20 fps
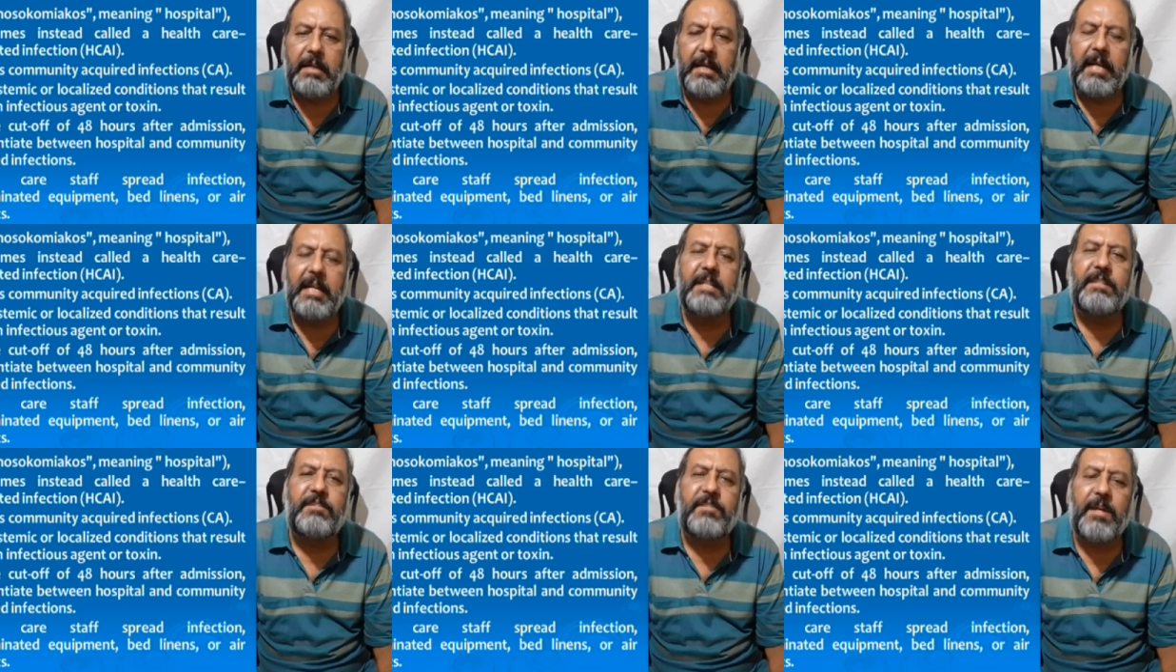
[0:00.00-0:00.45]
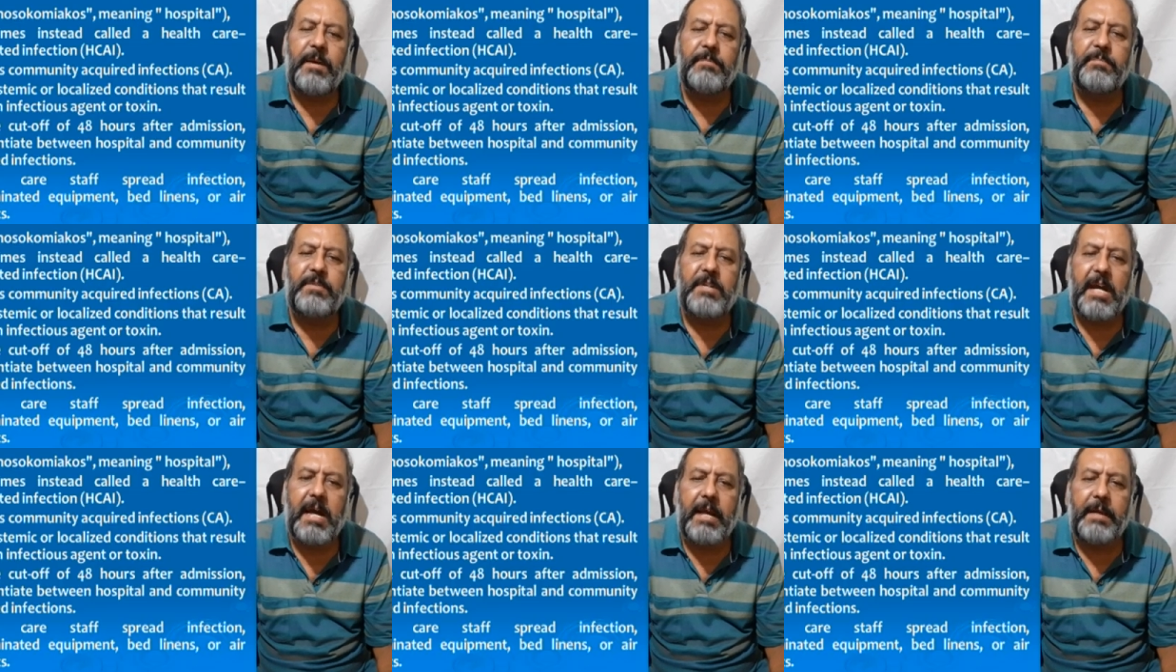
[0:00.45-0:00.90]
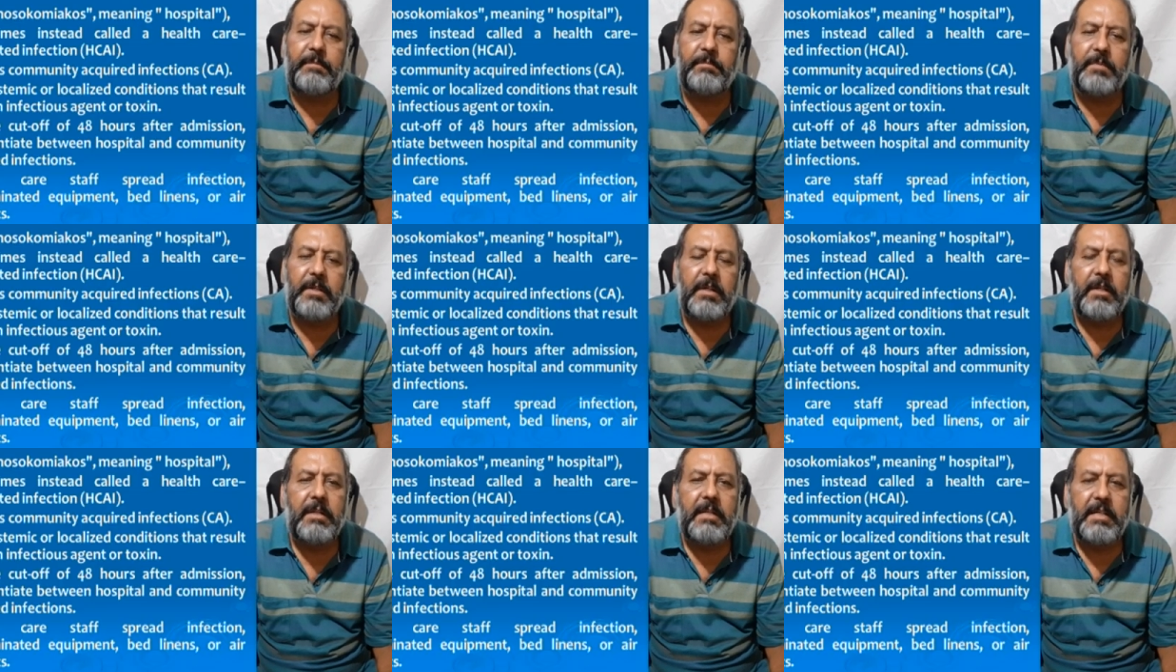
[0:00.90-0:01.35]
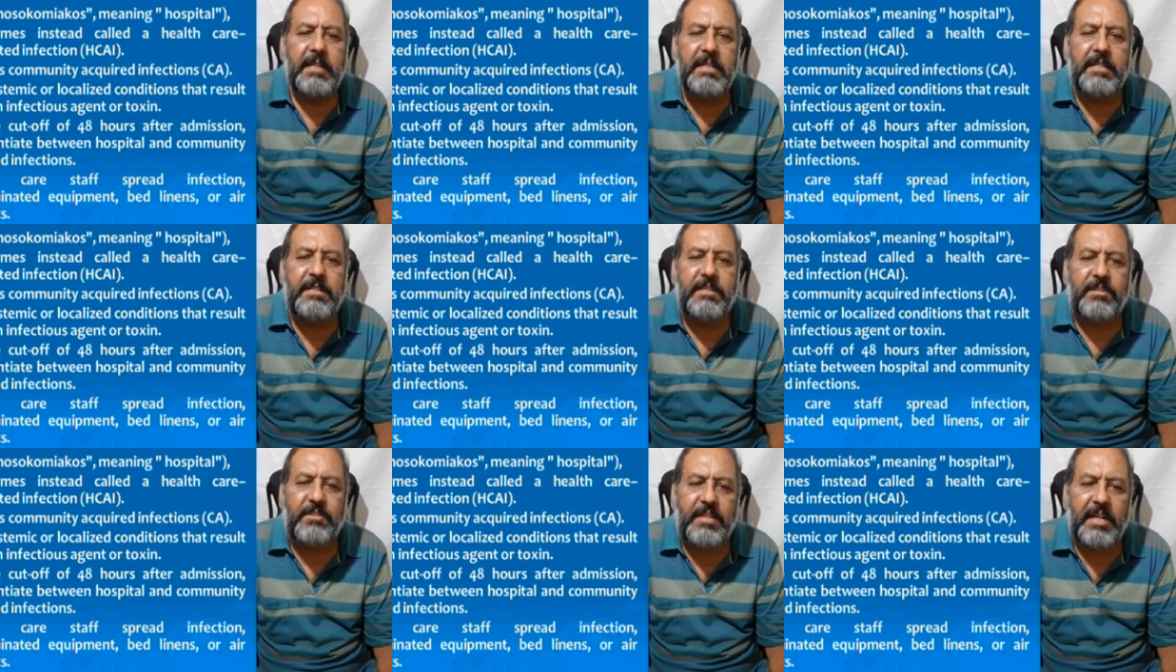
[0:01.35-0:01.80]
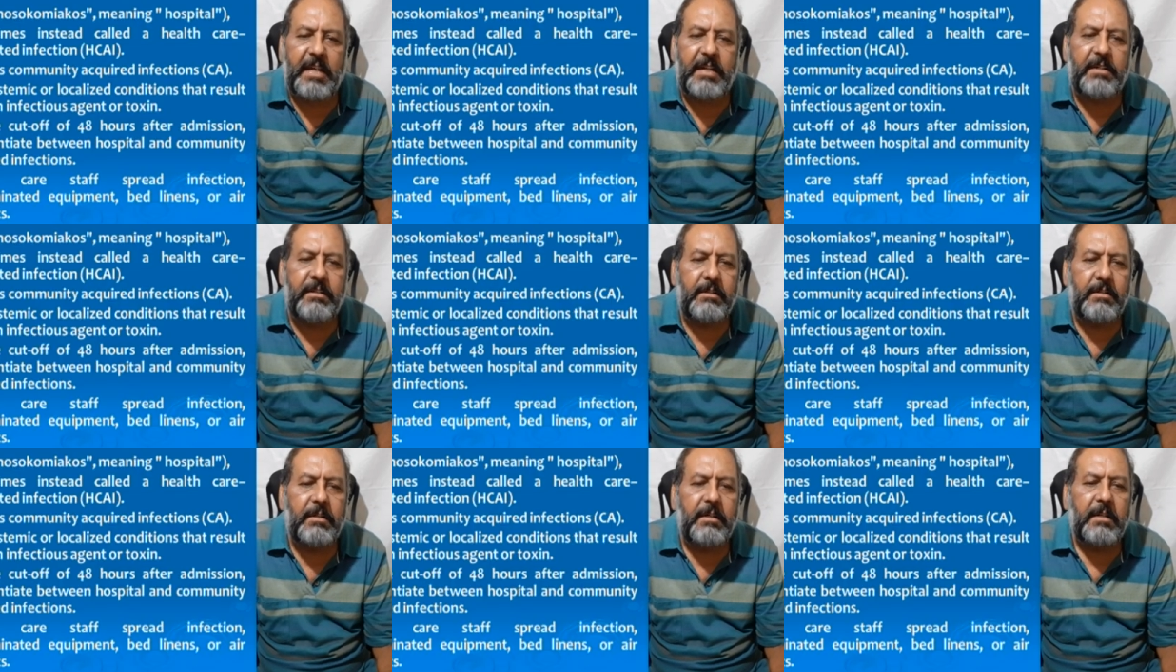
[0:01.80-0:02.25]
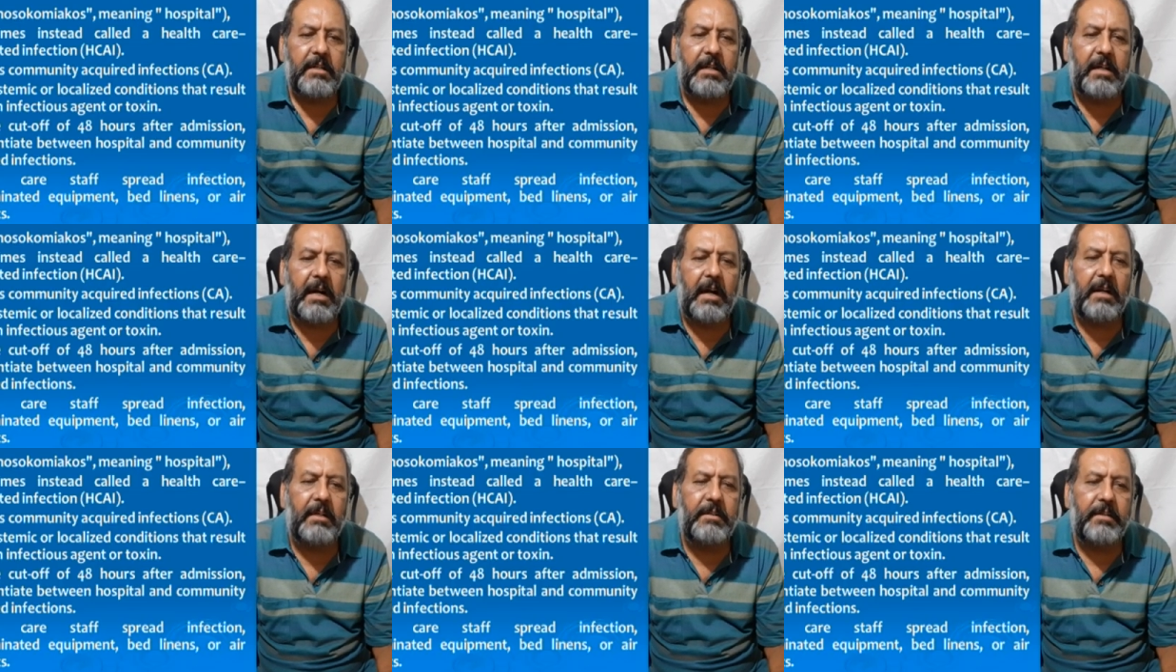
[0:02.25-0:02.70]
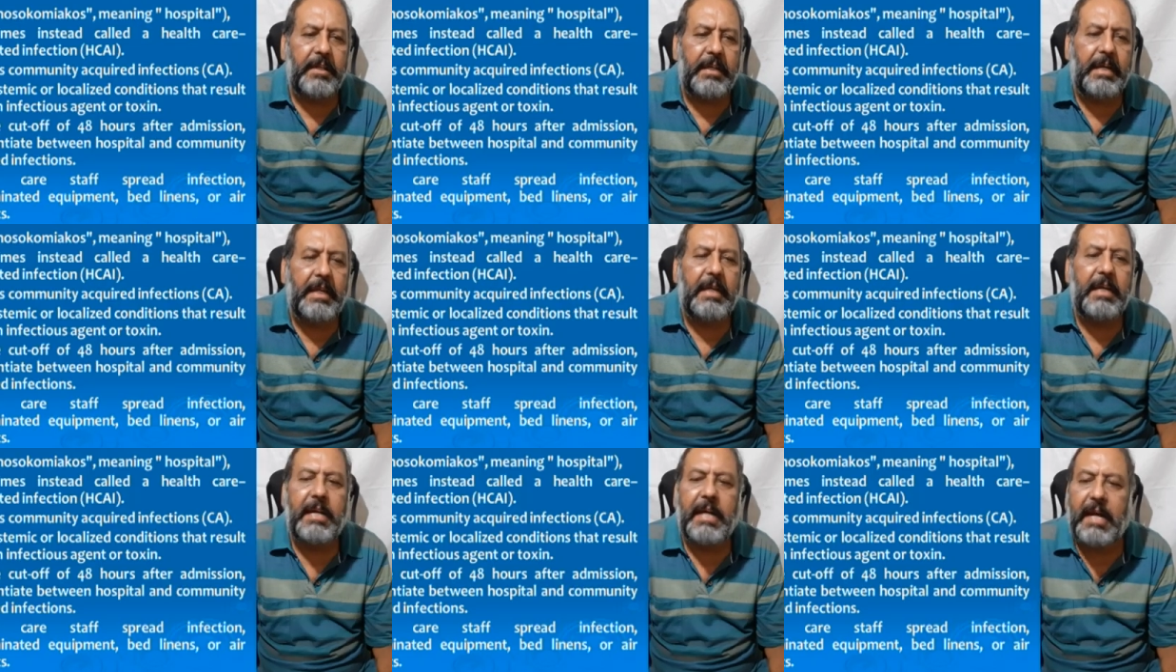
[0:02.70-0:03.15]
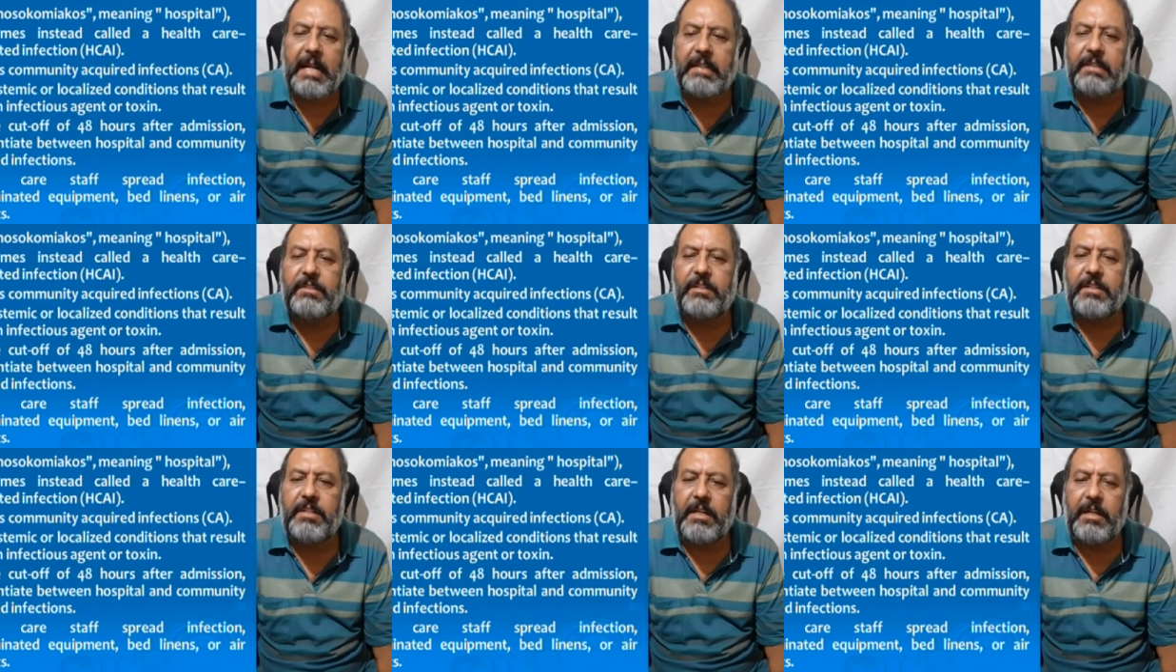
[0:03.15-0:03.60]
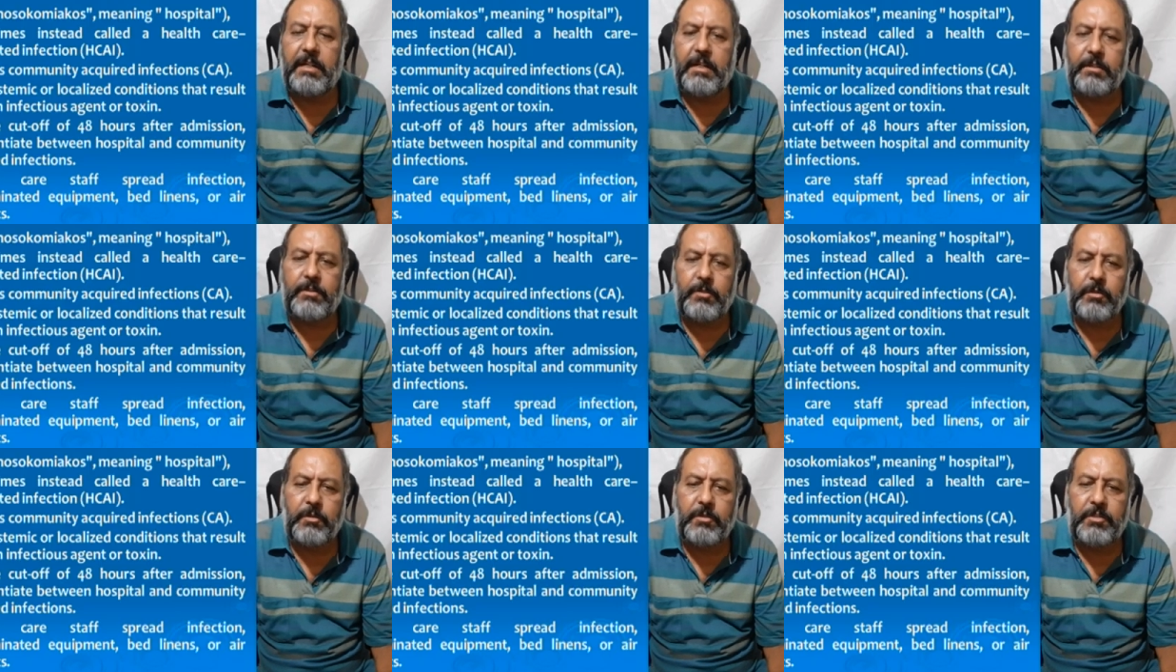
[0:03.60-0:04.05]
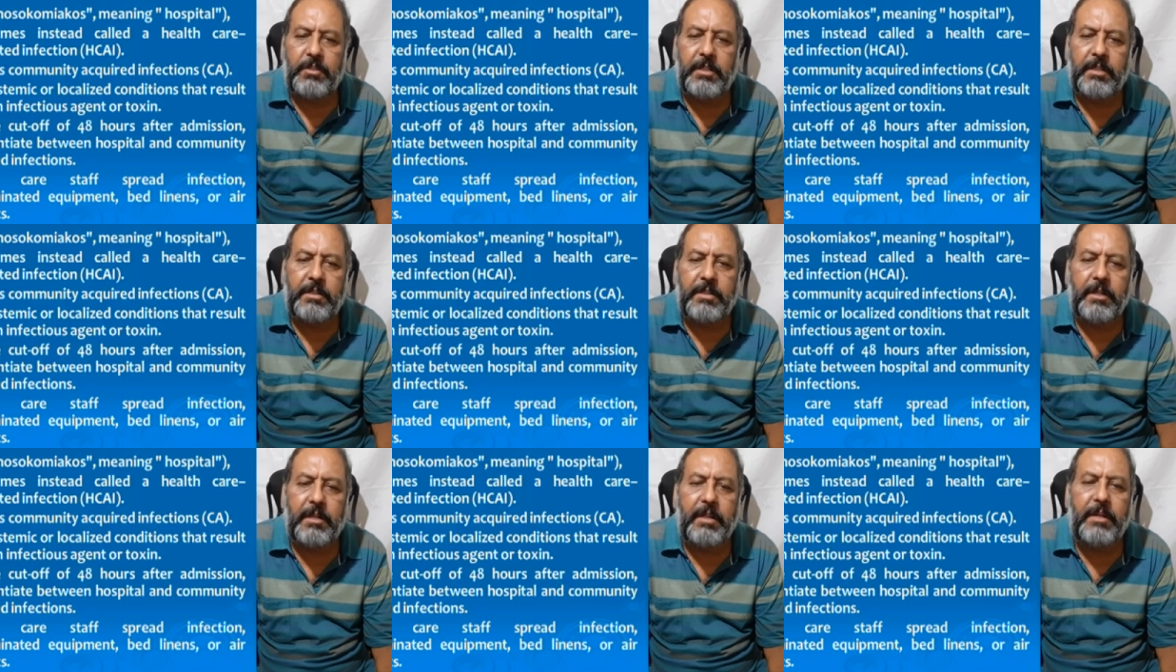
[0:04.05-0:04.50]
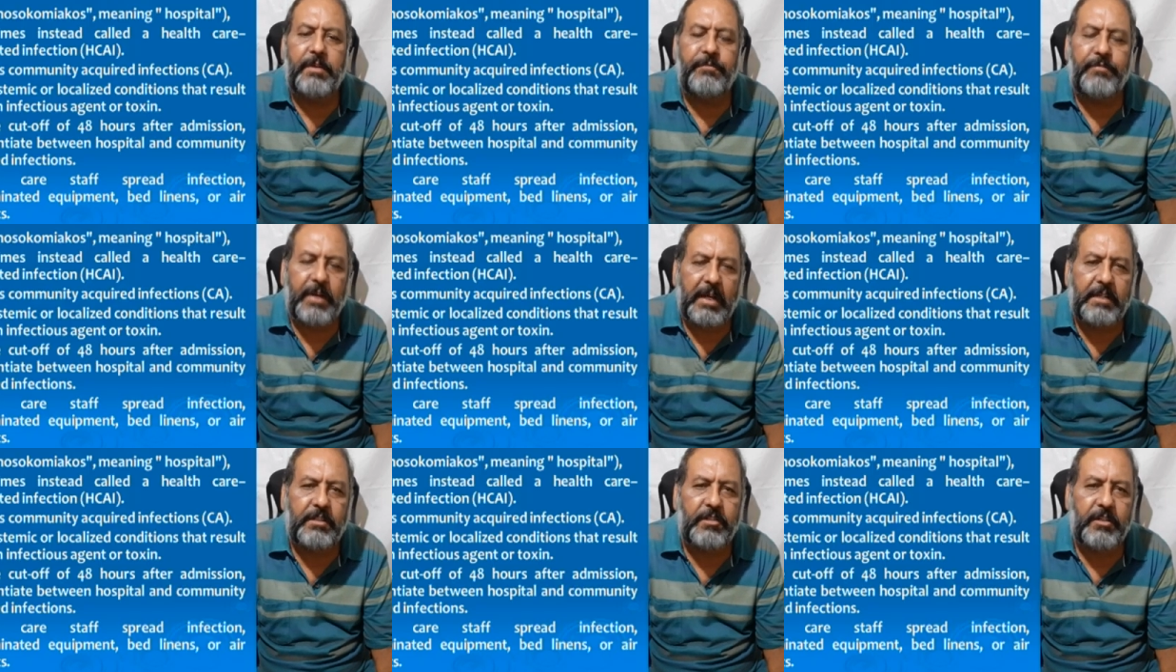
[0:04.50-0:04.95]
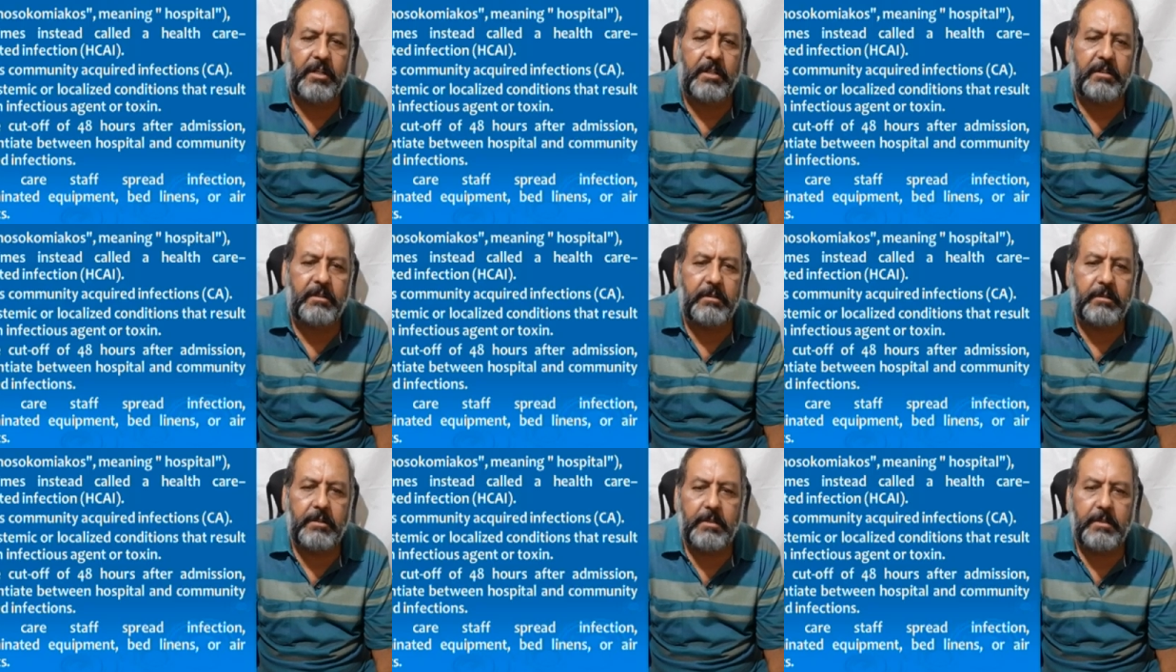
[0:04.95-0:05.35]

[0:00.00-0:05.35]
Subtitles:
and sometimes instead called a healthcare associated infection,